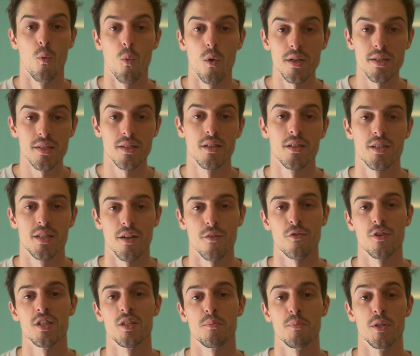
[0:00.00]
what's the
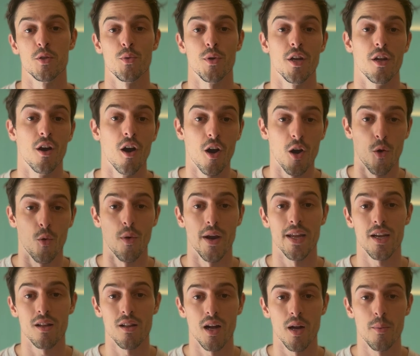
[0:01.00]
difference between a
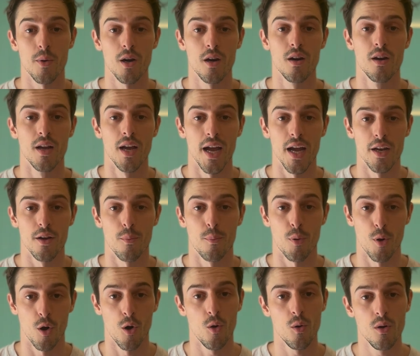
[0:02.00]
great climber and a
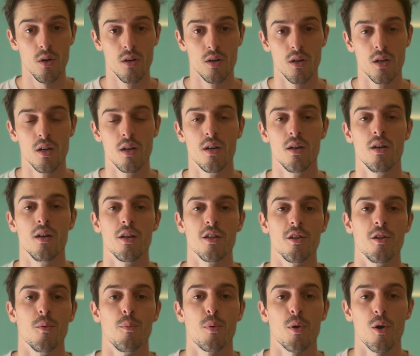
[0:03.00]
pro?
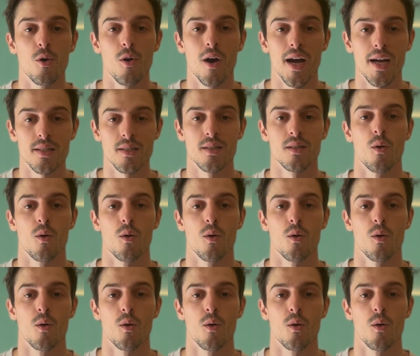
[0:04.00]
The pro asks